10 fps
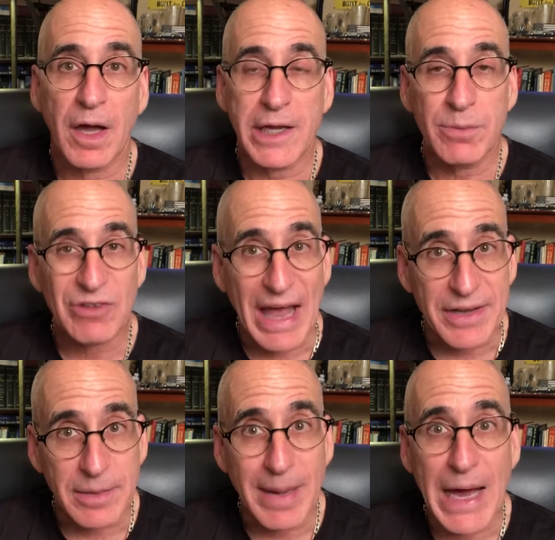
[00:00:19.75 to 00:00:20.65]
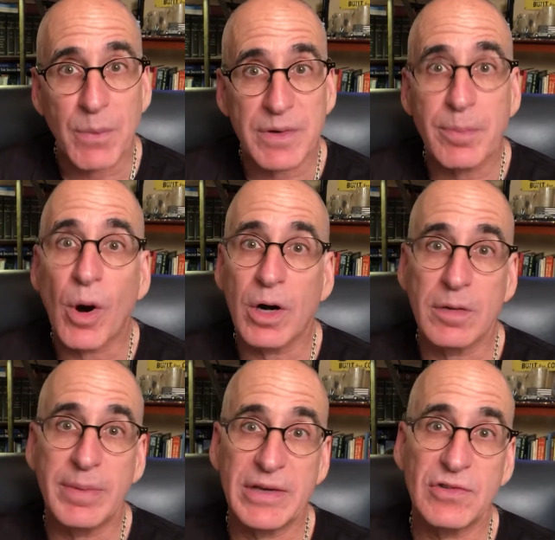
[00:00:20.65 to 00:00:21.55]
He was out and about with
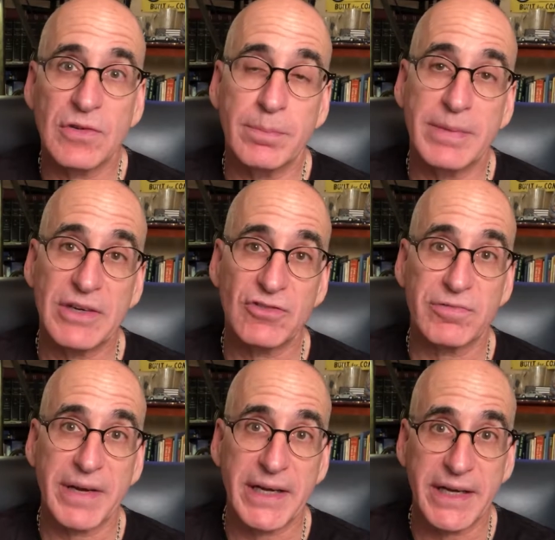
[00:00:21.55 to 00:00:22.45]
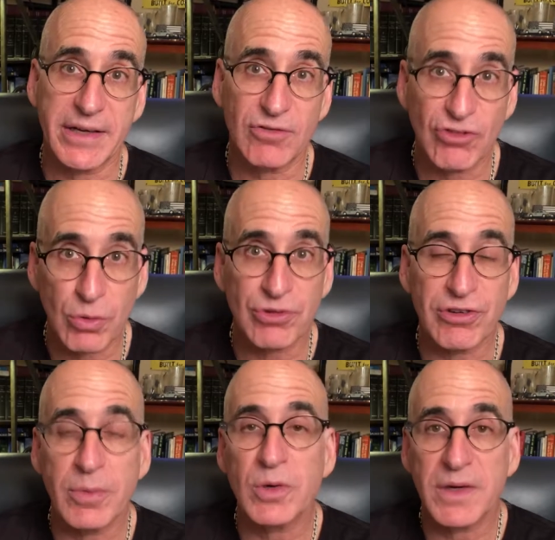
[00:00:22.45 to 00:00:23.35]
Barnabas, ministering in Jewish
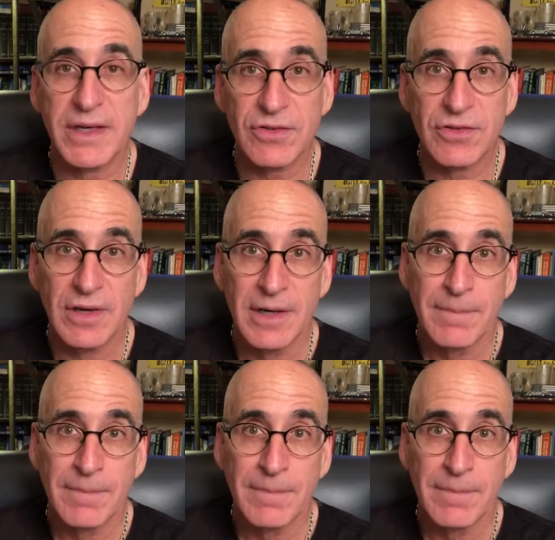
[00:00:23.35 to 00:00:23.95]
communities,